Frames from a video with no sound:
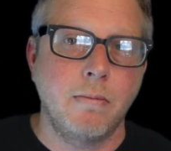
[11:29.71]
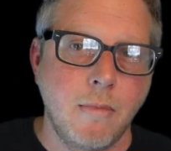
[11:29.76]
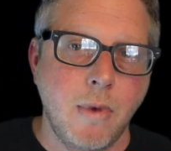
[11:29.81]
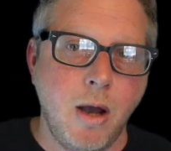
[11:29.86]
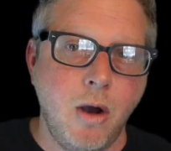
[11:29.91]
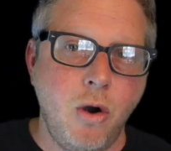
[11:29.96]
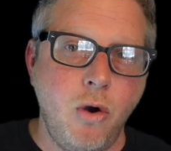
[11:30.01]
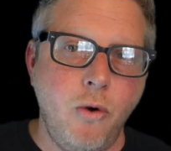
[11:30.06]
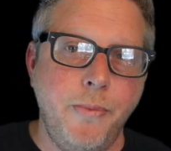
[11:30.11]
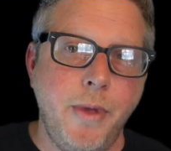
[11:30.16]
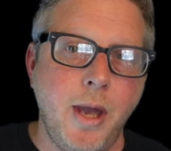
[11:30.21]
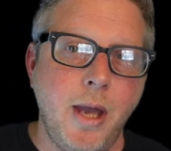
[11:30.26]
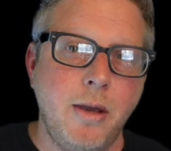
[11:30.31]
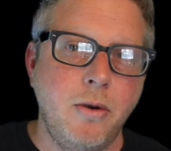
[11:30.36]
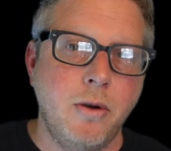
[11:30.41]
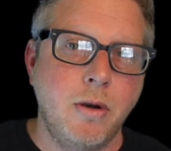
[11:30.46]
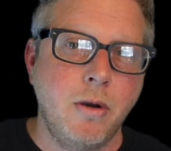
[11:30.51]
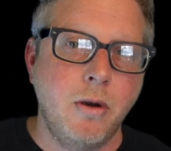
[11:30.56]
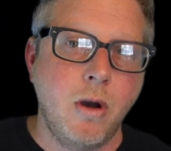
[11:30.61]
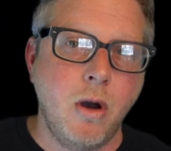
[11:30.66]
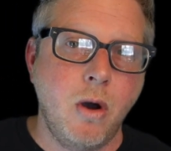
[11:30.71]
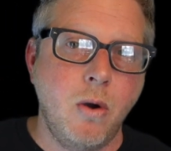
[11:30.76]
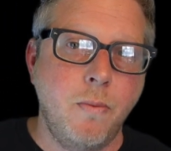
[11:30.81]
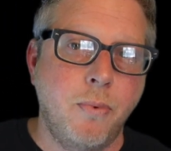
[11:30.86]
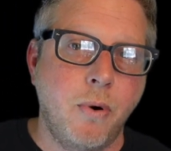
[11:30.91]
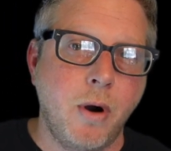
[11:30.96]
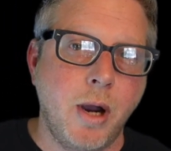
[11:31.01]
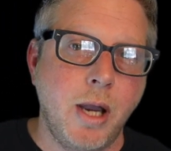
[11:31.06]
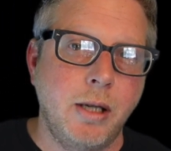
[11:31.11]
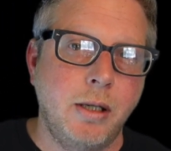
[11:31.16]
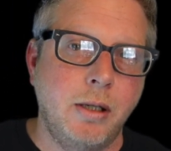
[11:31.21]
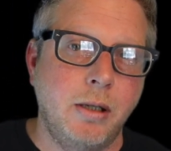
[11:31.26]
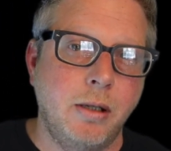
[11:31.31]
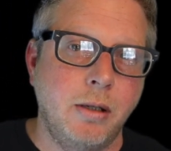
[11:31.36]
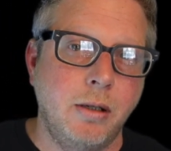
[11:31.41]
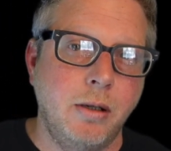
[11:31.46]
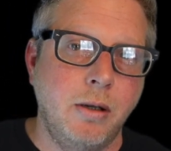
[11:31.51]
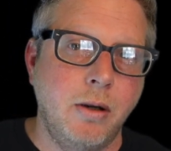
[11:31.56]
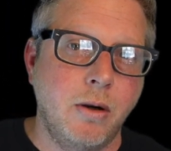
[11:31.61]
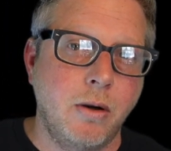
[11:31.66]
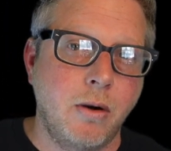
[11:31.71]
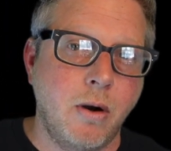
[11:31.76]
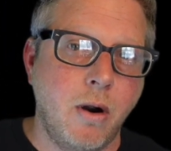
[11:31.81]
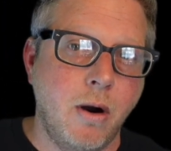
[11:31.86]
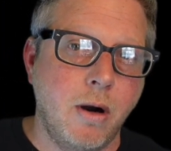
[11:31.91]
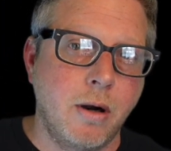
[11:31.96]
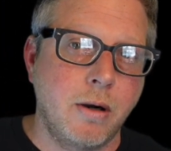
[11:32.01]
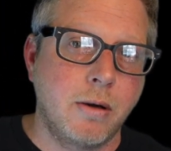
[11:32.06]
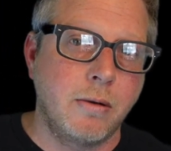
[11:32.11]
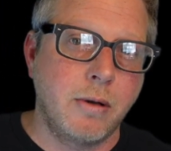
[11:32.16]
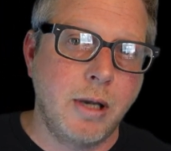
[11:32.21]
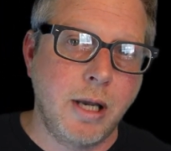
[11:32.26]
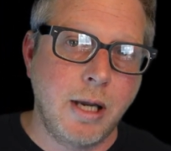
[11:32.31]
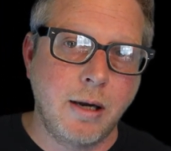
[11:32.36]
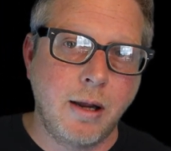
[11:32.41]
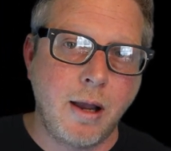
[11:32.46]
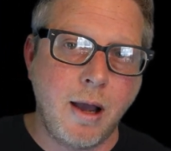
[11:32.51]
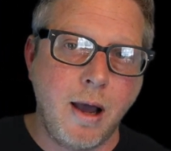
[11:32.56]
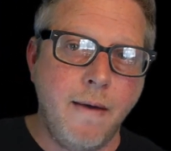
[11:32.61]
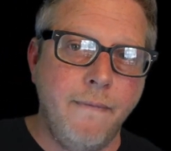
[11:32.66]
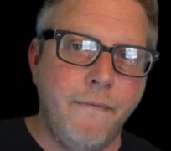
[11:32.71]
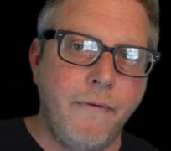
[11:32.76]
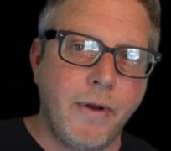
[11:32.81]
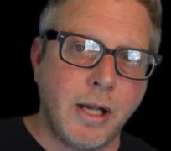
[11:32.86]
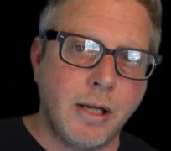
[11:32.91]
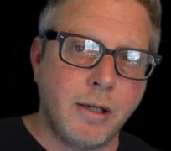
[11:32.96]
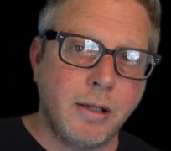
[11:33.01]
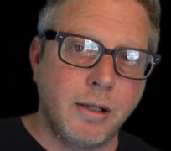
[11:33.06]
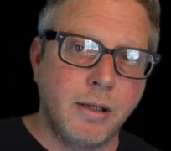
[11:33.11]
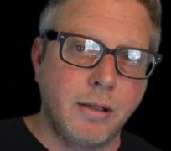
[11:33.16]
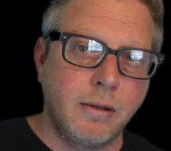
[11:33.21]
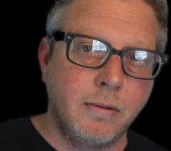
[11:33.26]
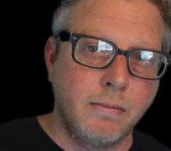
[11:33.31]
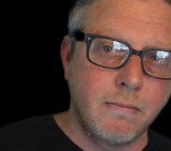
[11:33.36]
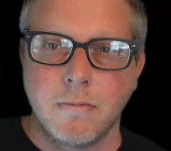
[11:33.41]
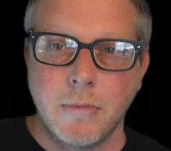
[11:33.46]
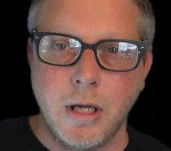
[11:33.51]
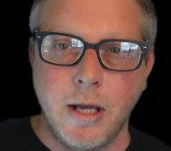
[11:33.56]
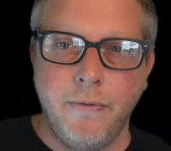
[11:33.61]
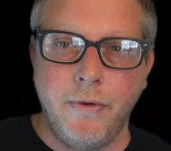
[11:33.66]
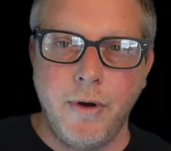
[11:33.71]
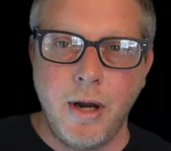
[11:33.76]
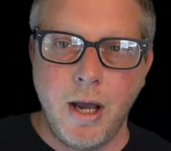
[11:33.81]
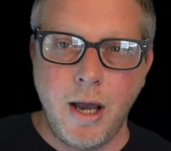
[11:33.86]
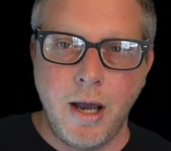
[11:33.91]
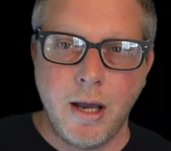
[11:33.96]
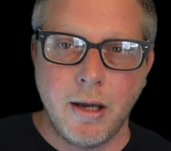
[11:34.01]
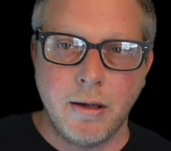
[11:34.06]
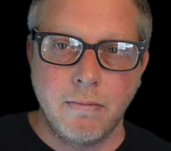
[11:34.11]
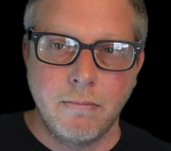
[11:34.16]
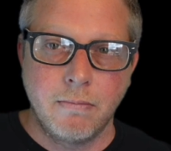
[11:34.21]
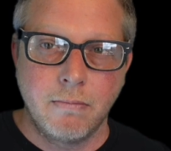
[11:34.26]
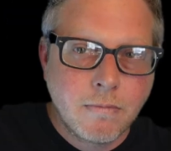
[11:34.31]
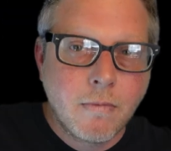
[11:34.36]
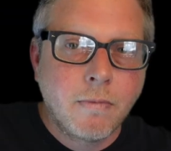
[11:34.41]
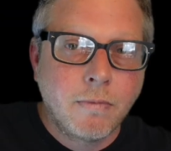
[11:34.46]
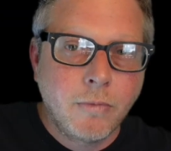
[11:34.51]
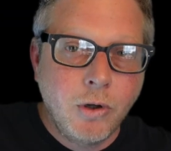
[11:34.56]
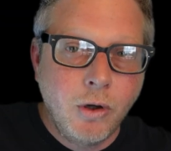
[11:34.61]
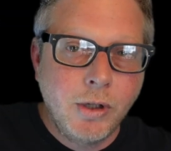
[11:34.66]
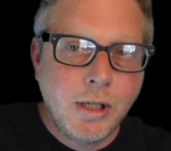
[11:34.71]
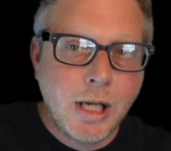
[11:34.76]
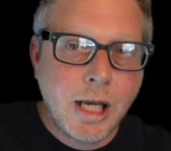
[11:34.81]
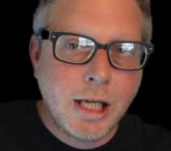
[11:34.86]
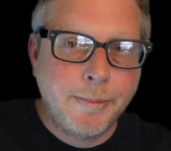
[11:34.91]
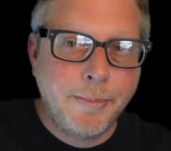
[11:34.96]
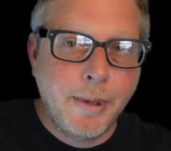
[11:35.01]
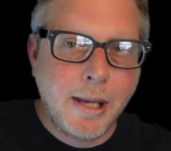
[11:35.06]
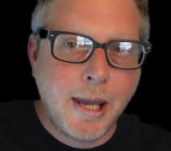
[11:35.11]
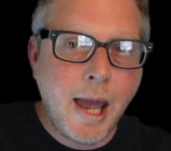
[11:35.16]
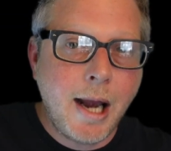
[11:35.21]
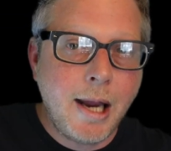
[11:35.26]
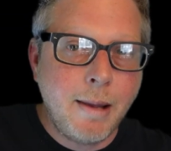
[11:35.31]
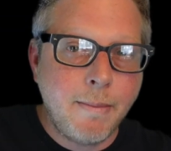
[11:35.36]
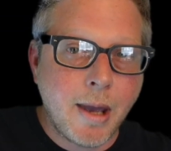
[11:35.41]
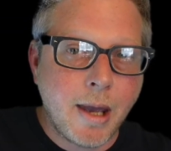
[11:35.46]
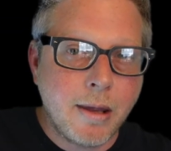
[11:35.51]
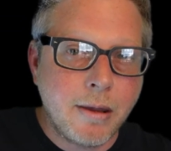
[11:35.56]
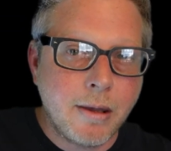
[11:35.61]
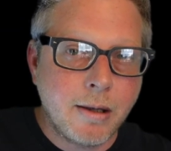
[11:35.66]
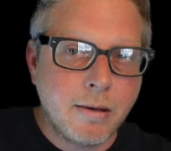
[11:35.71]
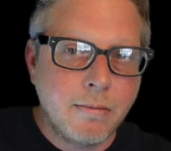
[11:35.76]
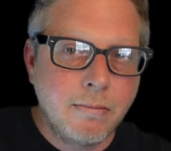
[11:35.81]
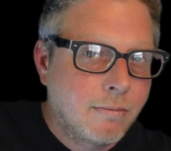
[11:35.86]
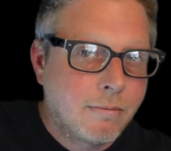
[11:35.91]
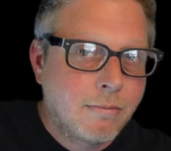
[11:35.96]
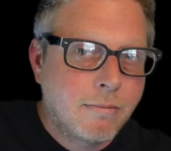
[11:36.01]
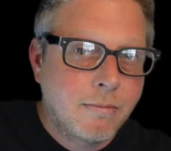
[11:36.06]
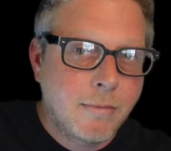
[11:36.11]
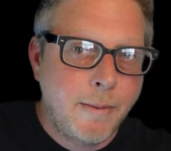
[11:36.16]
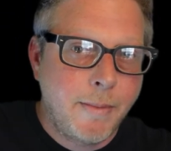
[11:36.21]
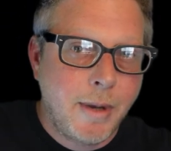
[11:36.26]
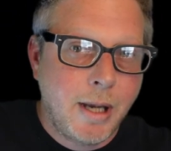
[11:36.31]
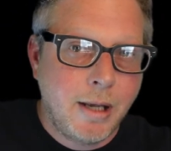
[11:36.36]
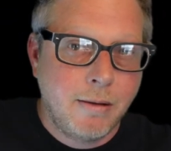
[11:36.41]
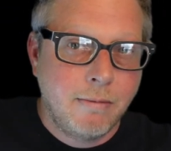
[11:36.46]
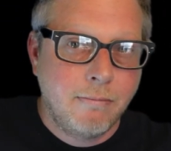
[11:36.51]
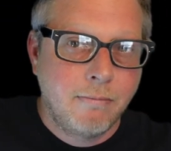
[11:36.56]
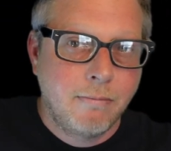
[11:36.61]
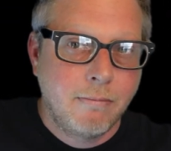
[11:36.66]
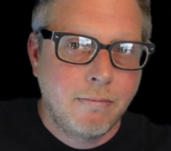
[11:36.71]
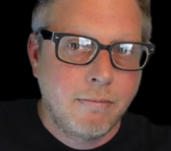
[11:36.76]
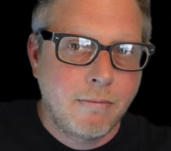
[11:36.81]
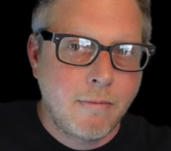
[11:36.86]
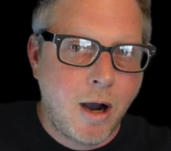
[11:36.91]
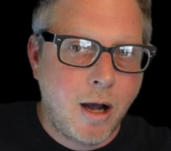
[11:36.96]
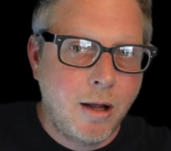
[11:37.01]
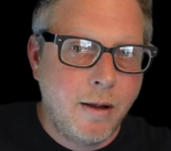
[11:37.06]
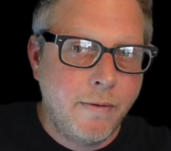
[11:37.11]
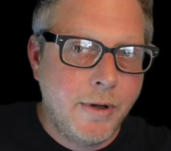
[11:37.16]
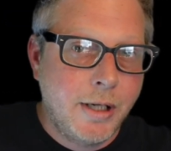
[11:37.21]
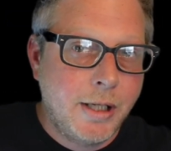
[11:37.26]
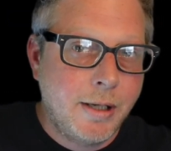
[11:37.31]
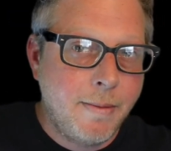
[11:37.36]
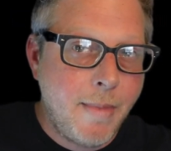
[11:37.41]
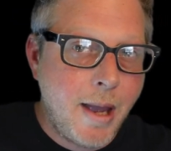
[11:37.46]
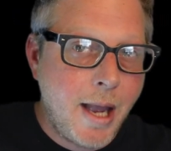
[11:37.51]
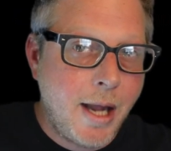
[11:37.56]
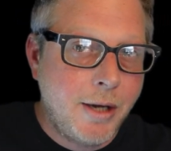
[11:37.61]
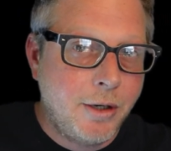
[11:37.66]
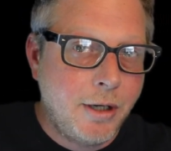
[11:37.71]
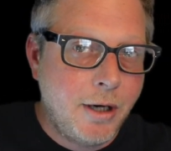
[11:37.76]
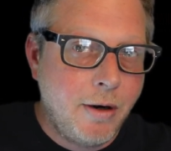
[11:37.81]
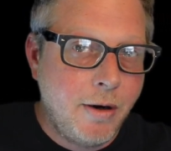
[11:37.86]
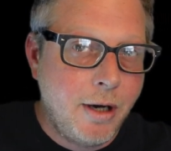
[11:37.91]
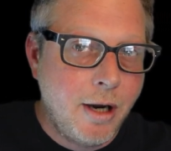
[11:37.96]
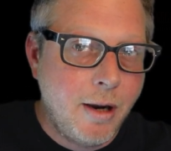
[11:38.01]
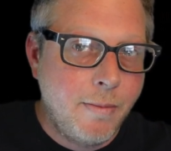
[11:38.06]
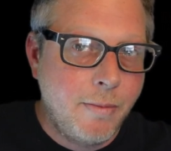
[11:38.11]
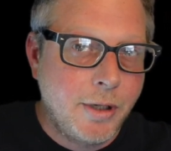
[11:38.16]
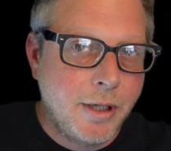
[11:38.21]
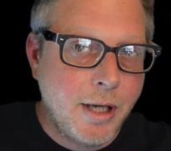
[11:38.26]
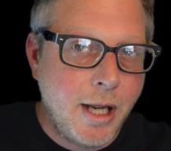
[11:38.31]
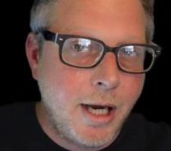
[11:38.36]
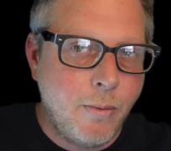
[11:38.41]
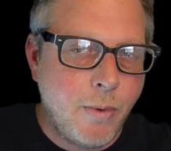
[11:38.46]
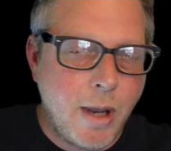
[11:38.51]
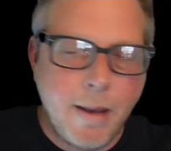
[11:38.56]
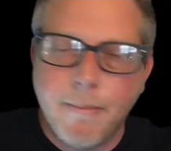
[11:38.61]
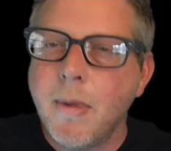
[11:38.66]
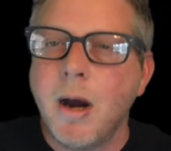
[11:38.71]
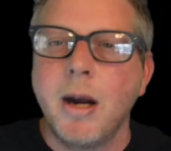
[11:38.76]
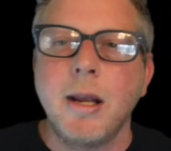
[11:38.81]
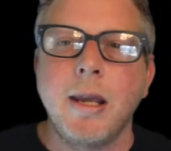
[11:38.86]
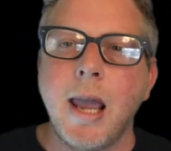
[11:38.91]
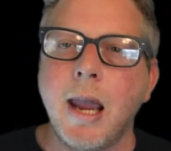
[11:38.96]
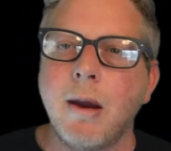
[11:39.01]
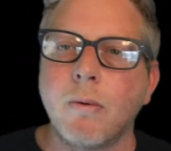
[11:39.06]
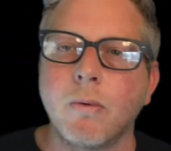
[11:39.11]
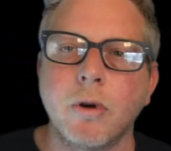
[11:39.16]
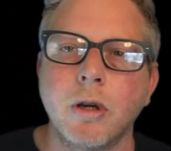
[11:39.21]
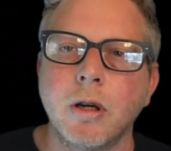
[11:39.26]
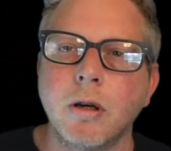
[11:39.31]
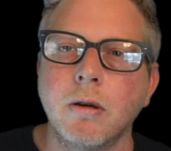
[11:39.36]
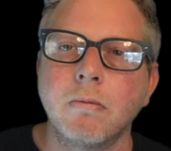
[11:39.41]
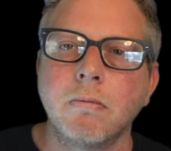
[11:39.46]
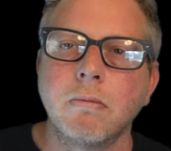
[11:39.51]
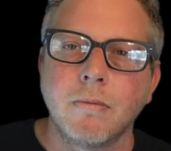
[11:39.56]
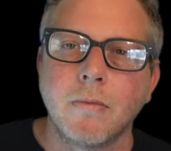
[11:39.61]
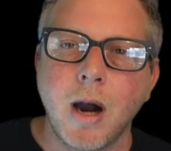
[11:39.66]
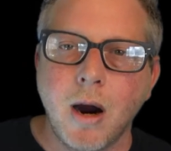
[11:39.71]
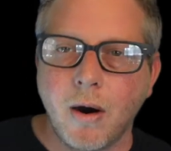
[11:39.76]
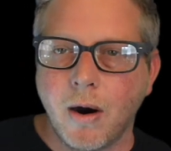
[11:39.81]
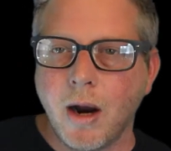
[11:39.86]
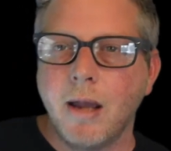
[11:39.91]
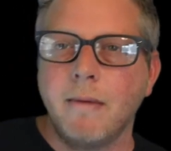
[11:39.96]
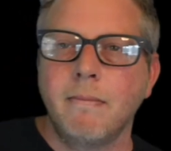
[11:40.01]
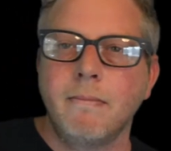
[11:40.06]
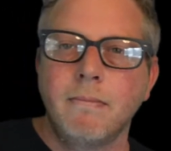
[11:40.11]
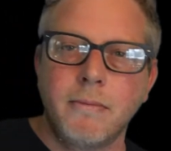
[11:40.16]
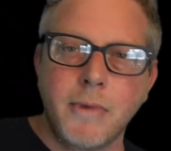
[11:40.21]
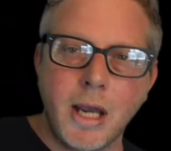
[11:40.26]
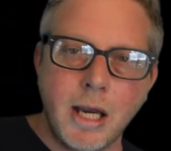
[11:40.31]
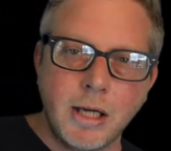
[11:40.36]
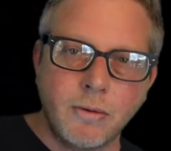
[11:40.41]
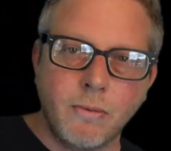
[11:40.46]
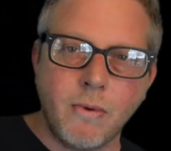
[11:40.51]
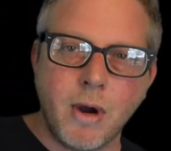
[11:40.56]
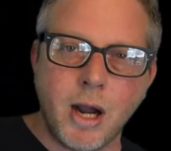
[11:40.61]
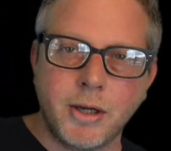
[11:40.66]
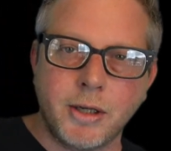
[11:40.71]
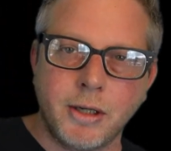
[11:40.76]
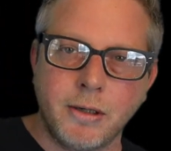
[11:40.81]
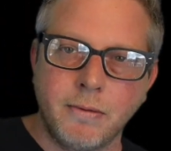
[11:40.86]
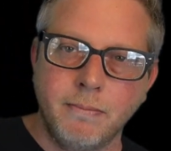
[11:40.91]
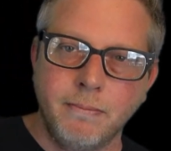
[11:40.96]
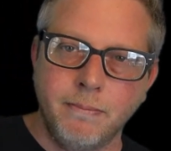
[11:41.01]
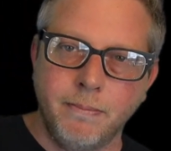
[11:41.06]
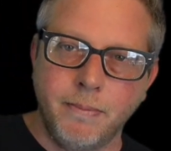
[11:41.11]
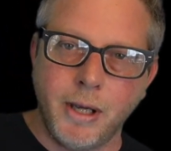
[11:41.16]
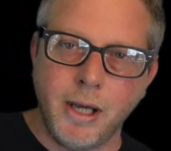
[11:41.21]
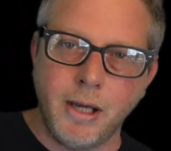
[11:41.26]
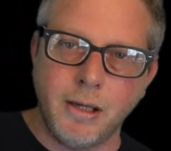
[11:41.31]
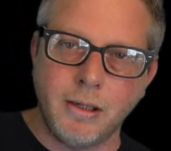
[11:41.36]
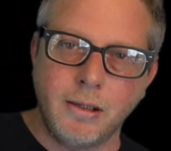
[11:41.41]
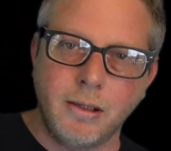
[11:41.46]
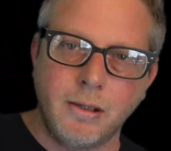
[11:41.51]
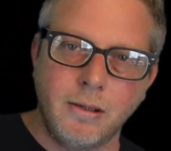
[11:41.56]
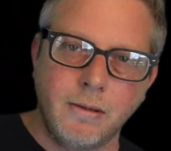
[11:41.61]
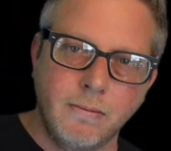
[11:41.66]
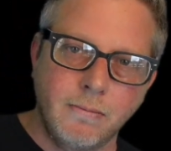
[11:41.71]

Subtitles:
I hope that you can go price your art in confidence. If not, use that spaghetti method. I mean, all of it's imaginary numbers anyway. Money ain't real. Alright, thanks for watching. Peace.